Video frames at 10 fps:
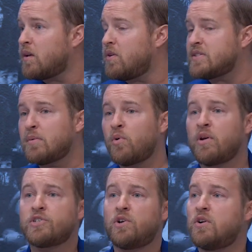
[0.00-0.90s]
Chris, I'm going
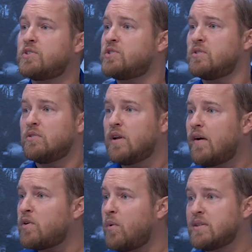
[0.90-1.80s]
to church
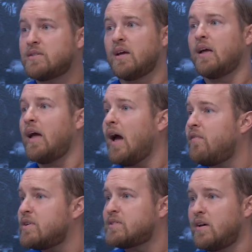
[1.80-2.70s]
every Wednesday,
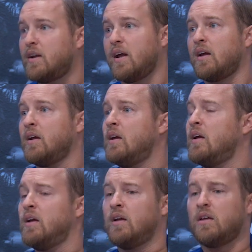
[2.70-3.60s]
every Sunday,
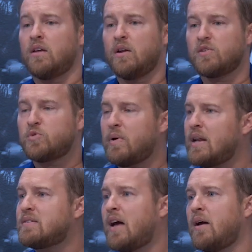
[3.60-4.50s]
you know,
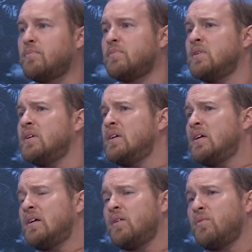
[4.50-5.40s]
spending time
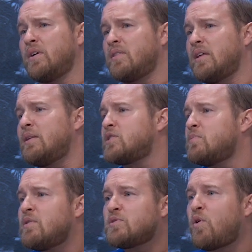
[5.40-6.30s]
with, and to
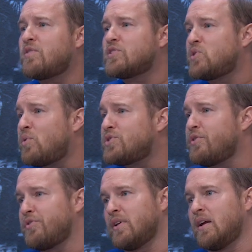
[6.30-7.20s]
me, it was more of a
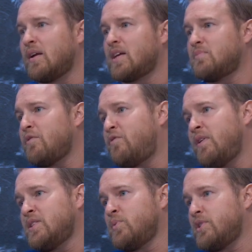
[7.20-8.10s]
social thing because my
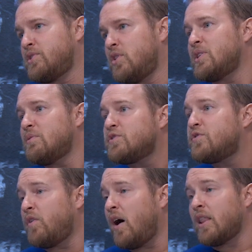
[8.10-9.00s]
friends went to church and it was
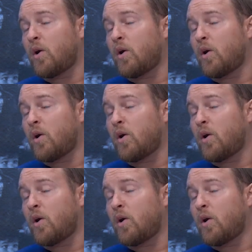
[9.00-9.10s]
fun.